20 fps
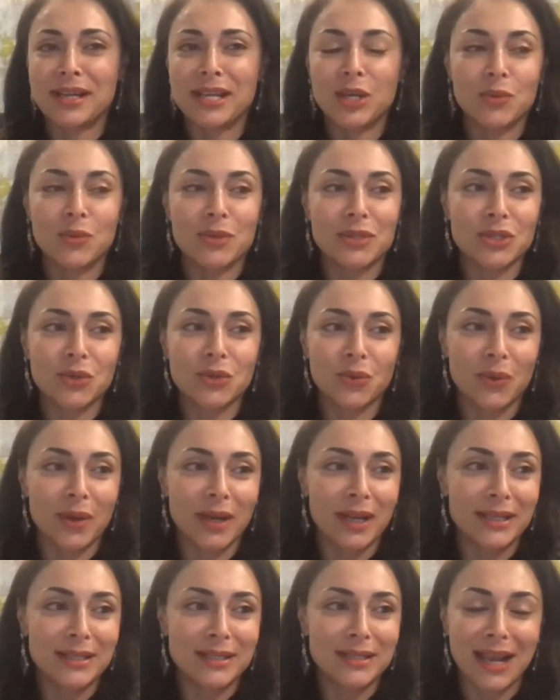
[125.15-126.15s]
It was
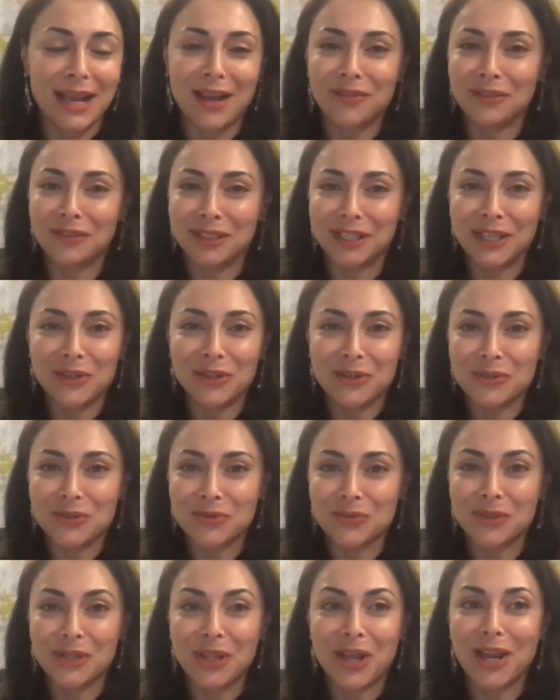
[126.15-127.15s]
great to have leaders
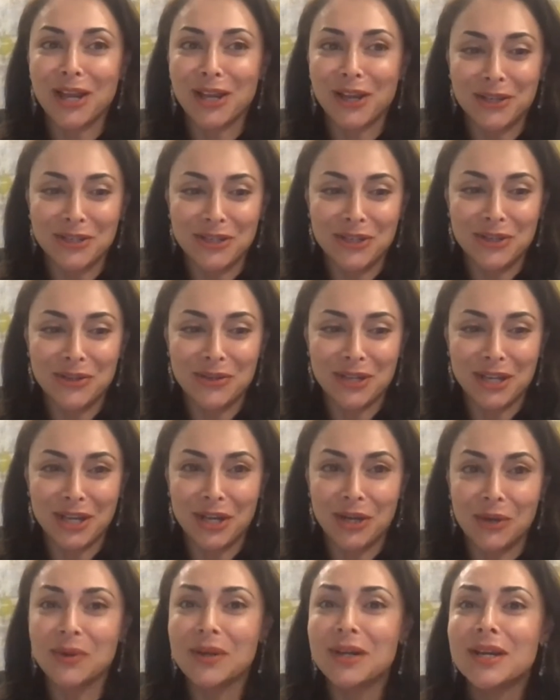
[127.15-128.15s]
rely on you to
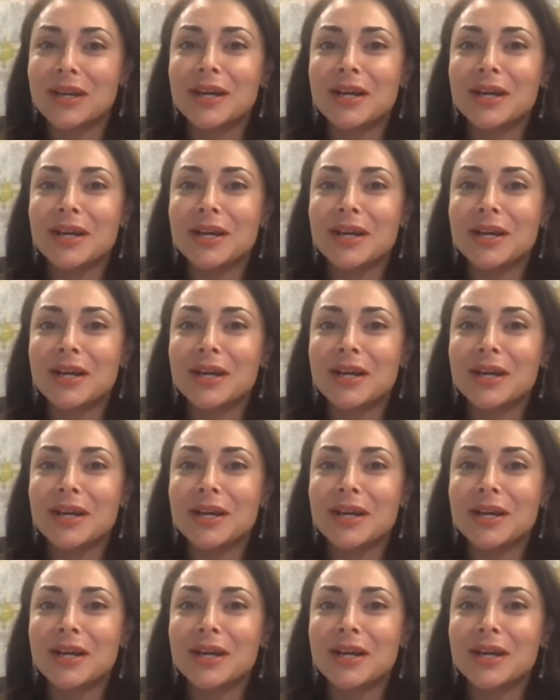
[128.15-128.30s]
go,